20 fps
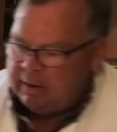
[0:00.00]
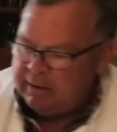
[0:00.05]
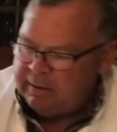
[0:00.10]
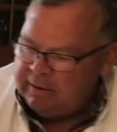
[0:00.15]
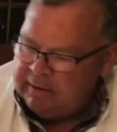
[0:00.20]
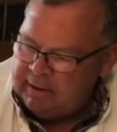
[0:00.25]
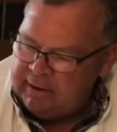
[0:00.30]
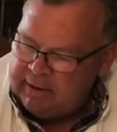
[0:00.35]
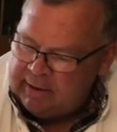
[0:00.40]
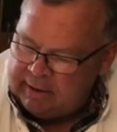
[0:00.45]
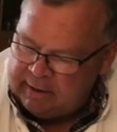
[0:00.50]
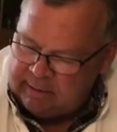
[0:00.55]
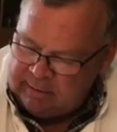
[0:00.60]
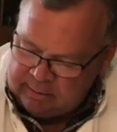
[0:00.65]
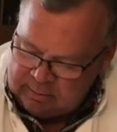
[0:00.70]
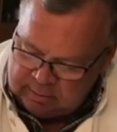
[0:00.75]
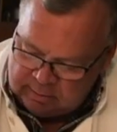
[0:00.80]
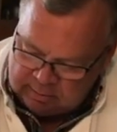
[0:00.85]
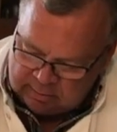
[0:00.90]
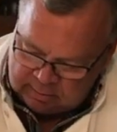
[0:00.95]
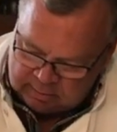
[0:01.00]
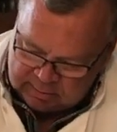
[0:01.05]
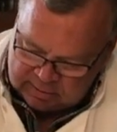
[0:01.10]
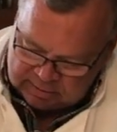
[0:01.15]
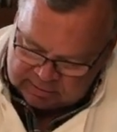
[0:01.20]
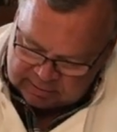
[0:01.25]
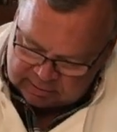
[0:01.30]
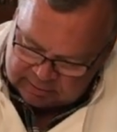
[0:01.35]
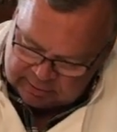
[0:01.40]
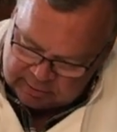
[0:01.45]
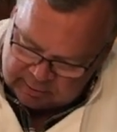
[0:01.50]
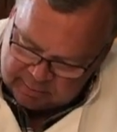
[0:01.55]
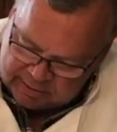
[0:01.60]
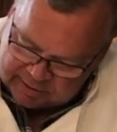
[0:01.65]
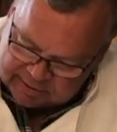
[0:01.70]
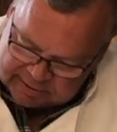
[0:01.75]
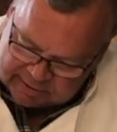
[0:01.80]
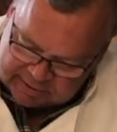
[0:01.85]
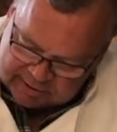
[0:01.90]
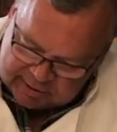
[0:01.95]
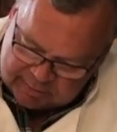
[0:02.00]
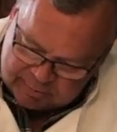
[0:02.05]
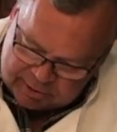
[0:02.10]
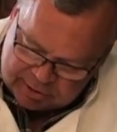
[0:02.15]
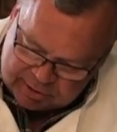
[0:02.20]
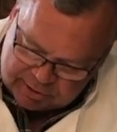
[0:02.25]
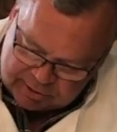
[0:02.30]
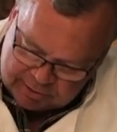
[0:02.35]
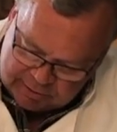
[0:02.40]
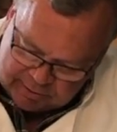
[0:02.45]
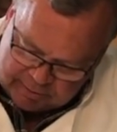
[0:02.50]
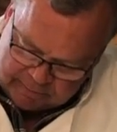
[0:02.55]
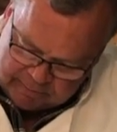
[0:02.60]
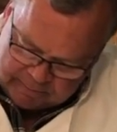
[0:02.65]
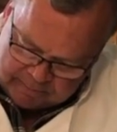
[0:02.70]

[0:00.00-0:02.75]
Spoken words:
And then just a little bit of cinnamon sugar